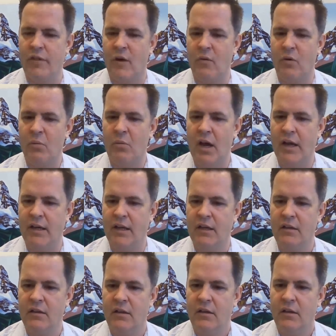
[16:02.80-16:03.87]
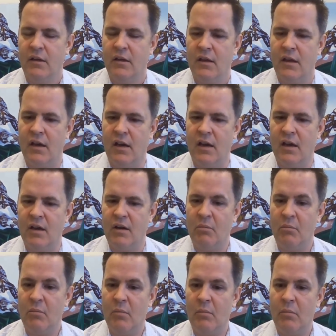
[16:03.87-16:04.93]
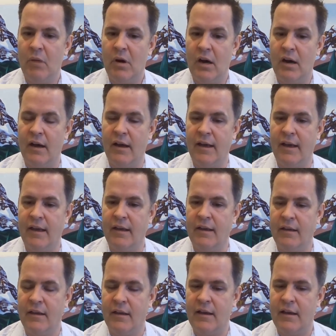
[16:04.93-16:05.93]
that we're mining by